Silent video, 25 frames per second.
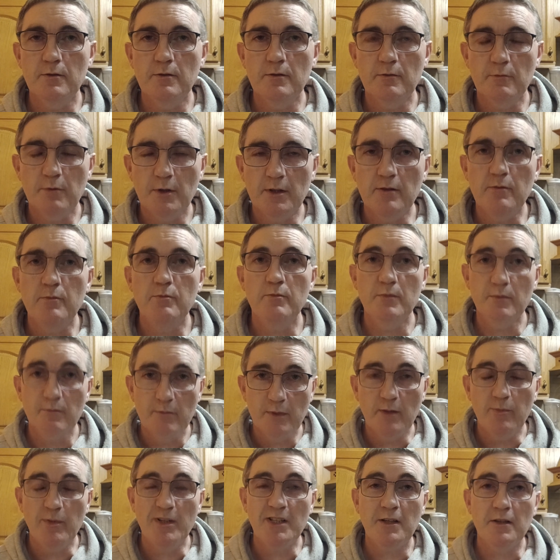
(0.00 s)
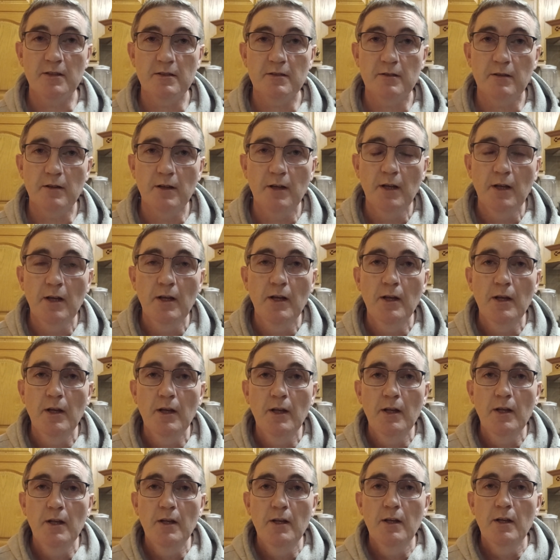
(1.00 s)
where people can
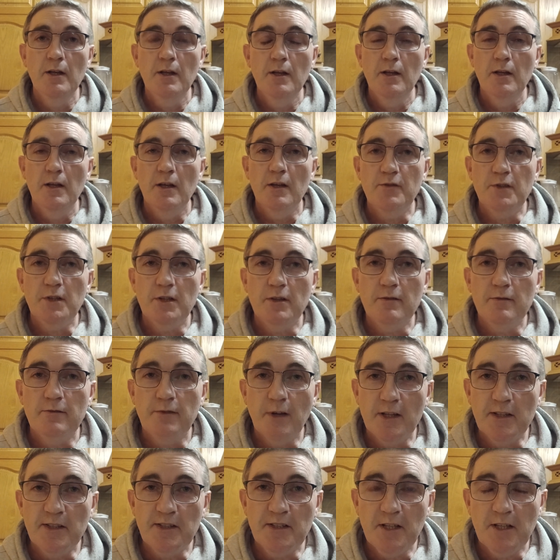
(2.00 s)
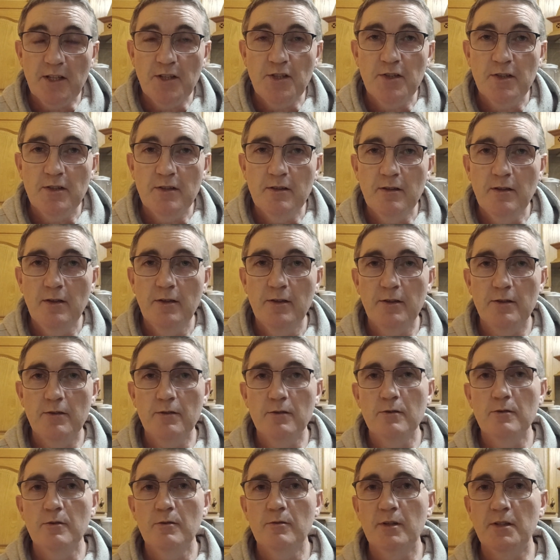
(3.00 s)
achieve validation,
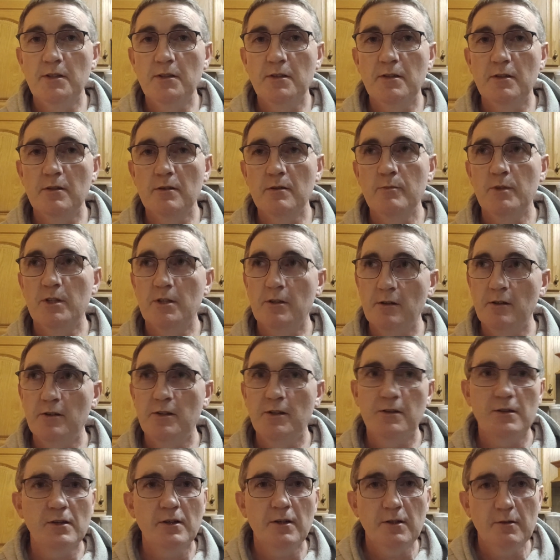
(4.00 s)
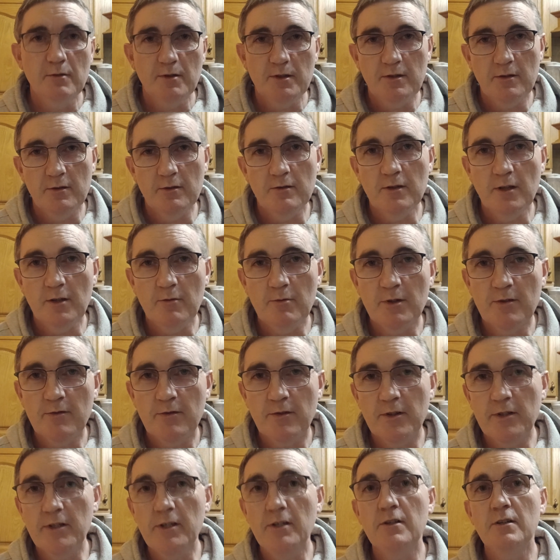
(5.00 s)
where they say, oh my God, I thought I was the only one
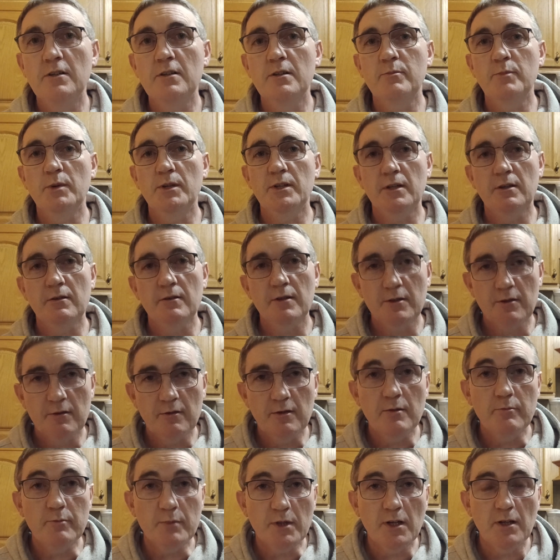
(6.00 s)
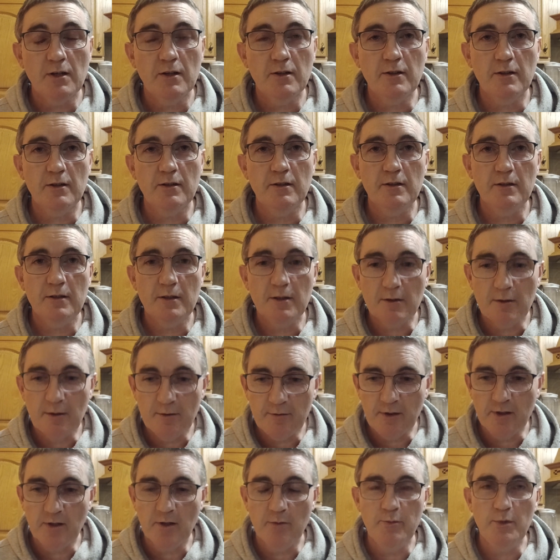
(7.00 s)
for years, but now I know I'm not, and now I have
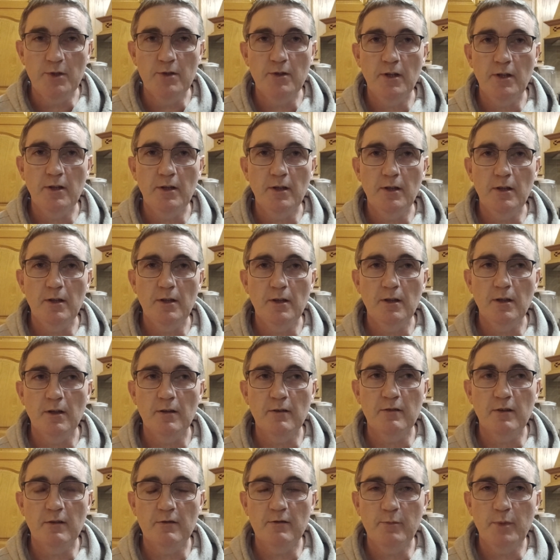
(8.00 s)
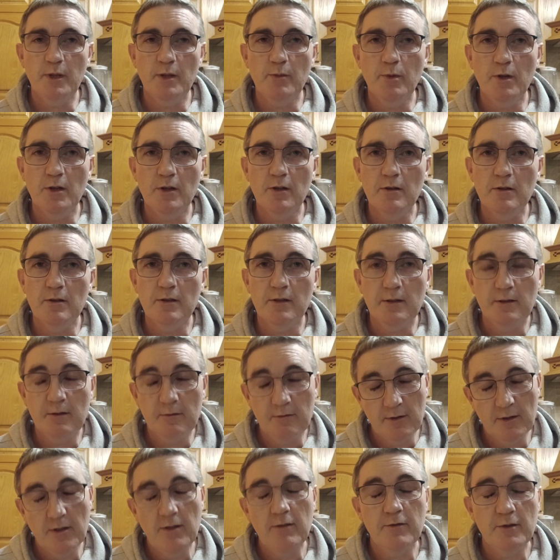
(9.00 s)
a community of people.
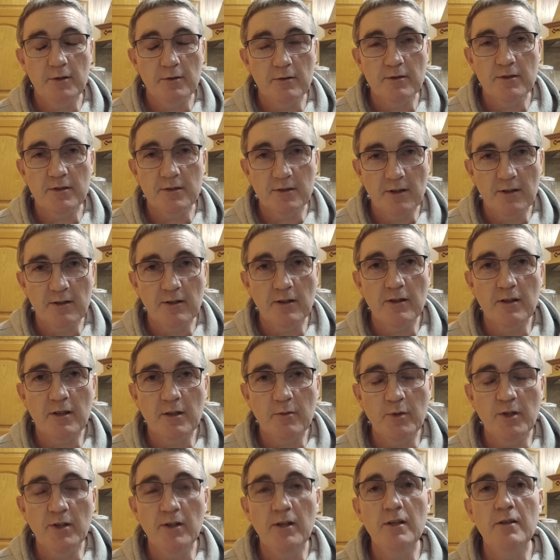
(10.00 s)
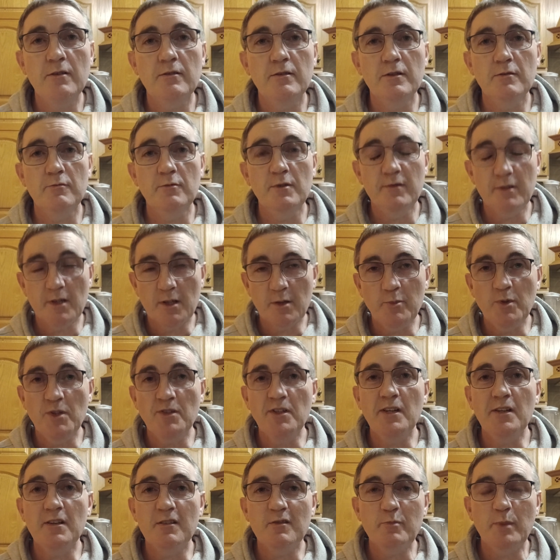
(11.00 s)
Even though it's an online community, we have a
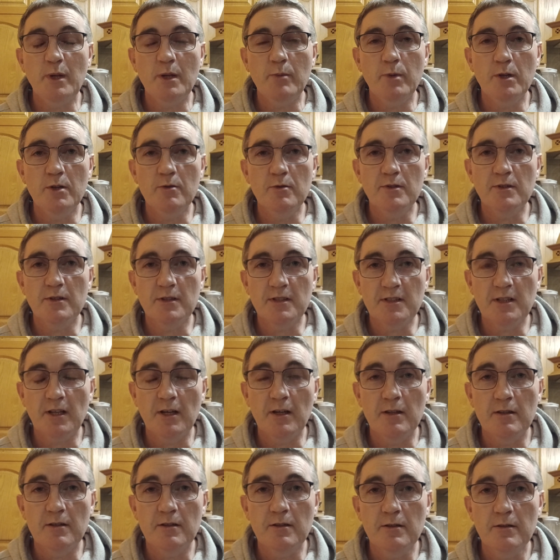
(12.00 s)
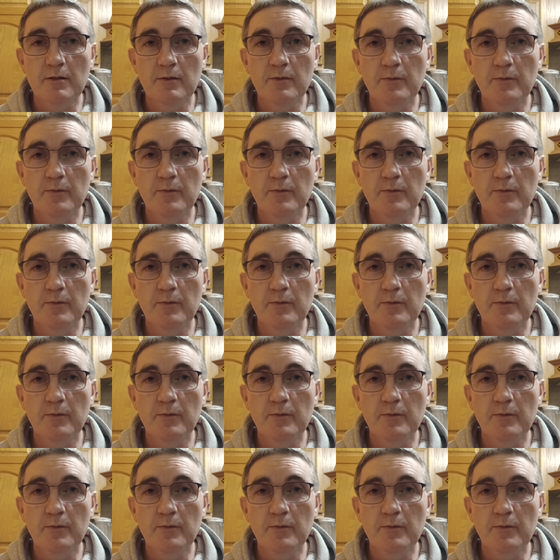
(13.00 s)
community of people who understand